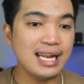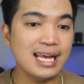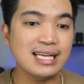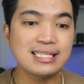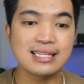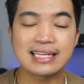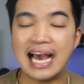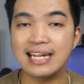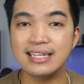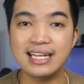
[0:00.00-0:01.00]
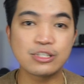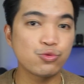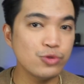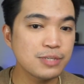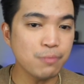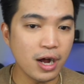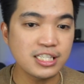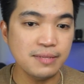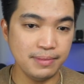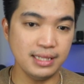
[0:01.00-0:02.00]
is the candidate's
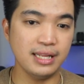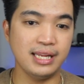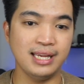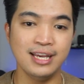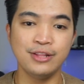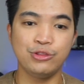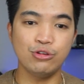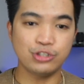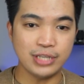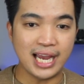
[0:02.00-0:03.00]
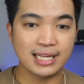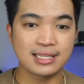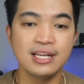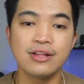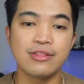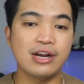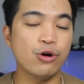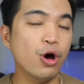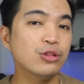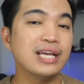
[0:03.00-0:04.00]
responsibility to check their
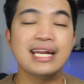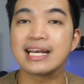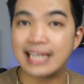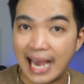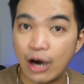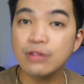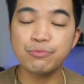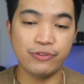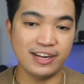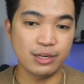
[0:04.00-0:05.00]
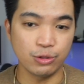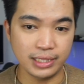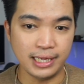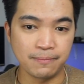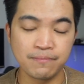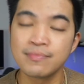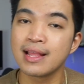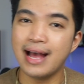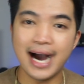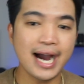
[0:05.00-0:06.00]
online account frequently.
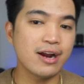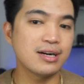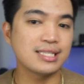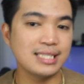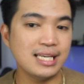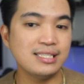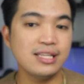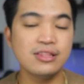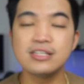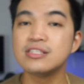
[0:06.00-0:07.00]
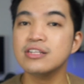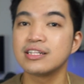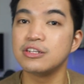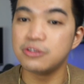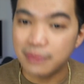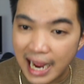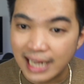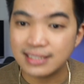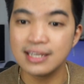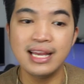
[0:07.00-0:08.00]
IRCC does not
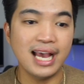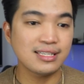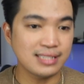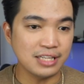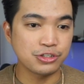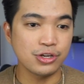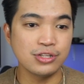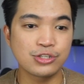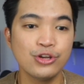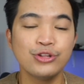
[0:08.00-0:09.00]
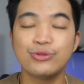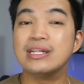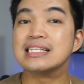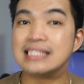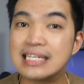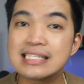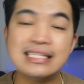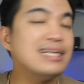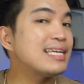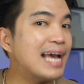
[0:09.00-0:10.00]
grant extensions to the 60
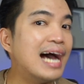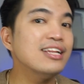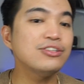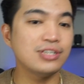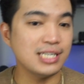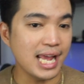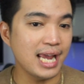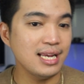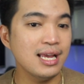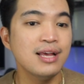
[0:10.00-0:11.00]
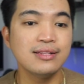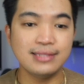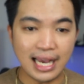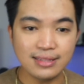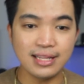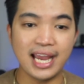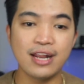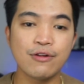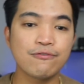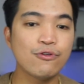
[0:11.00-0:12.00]
calendar day deadline
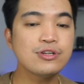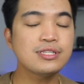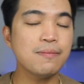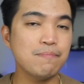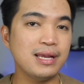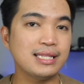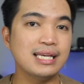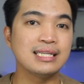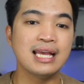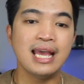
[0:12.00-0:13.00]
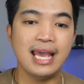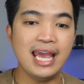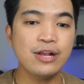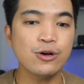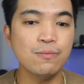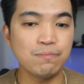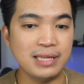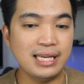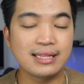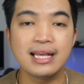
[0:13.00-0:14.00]
for submitting a
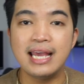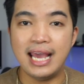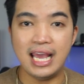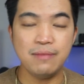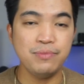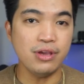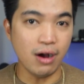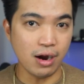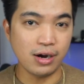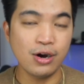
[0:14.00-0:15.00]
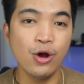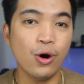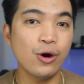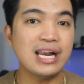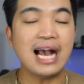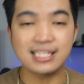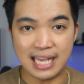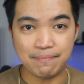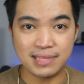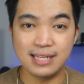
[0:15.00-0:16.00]
complete APR, or the
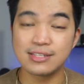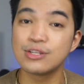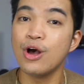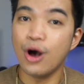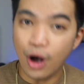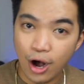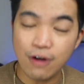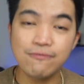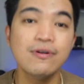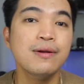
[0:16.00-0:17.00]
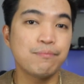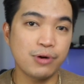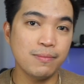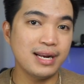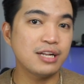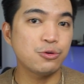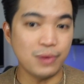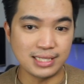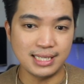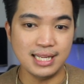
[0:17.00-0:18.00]
acceptance of permanent
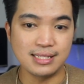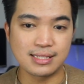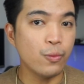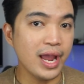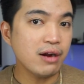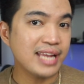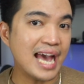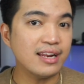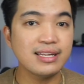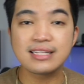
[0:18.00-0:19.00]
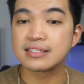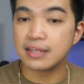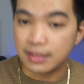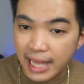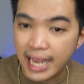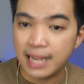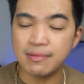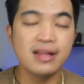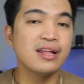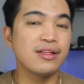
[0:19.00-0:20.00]
residence, where candidates claim
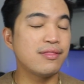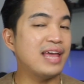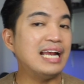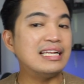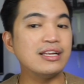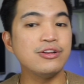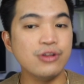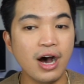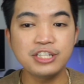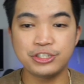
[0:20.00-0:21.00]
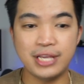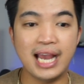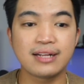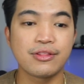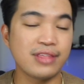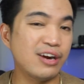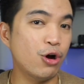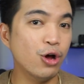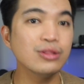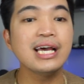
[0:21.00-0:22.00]
they did not check their
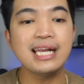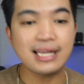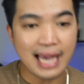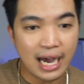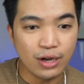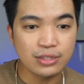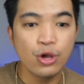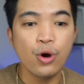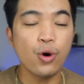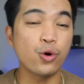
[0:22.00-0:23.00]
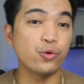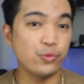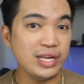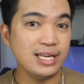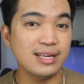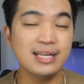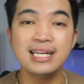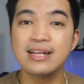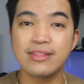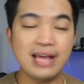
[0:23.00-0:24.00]
online account or read
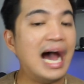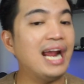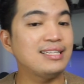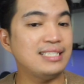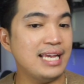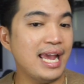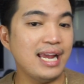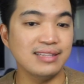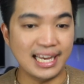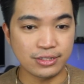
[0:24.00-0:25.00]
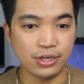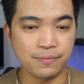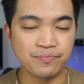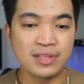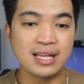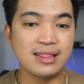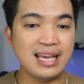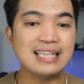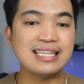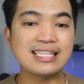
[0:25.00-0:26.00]
the ITA letter. this
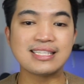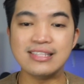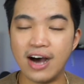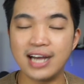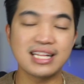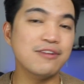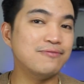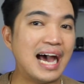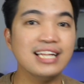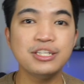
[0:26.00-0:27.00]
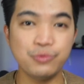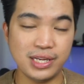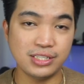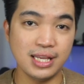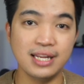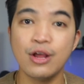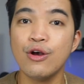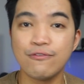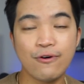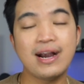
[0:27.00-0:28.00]
is not a valid reason
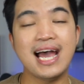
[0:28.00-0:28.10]
for an